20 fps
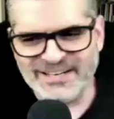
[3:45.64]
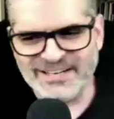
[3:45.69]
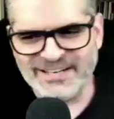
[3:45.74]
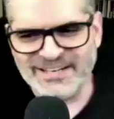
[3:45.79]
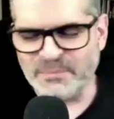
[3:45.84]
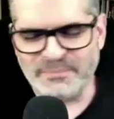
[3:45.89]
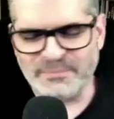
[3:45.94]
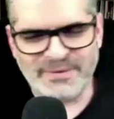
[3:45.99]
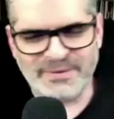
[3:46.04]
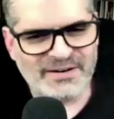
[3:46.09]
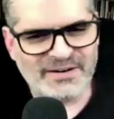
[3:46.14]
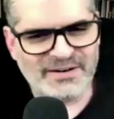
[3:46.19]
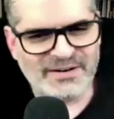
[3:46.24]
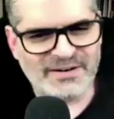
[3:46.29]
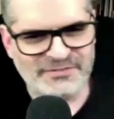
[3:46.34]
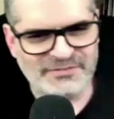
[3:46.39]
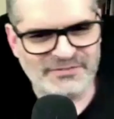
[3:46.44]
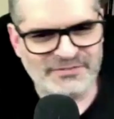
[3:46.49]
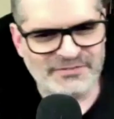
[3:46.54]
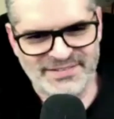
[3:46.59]
will
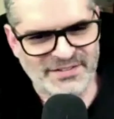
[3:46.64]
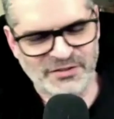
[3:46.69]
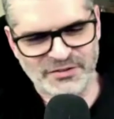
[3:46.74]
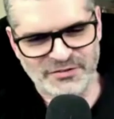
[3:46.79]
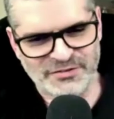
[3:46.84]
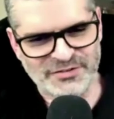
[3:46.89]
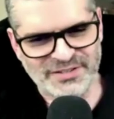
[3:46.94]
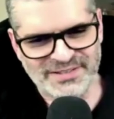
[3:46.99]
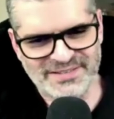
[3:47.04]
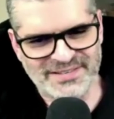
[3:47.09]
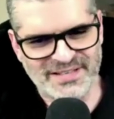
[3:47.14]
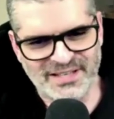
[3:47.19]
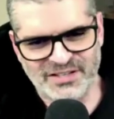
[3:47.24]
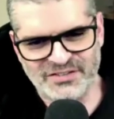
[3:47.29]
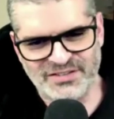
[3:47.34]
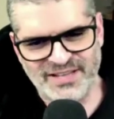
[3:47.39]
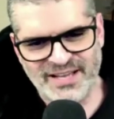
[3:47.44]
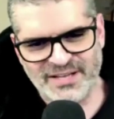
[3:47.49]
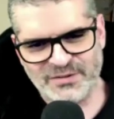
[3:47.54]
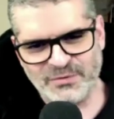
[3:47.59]
paraphrase it. It's not the
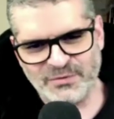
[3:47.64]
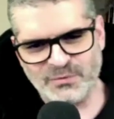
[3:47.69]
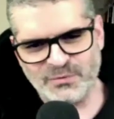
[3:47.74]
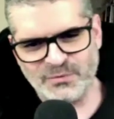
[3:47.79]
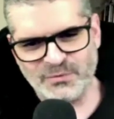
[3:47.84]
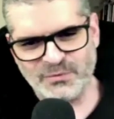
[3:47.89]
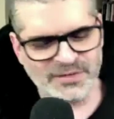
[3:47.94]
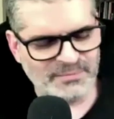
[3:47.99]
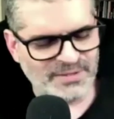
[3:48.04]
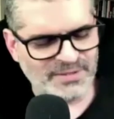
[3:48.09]
exact wording,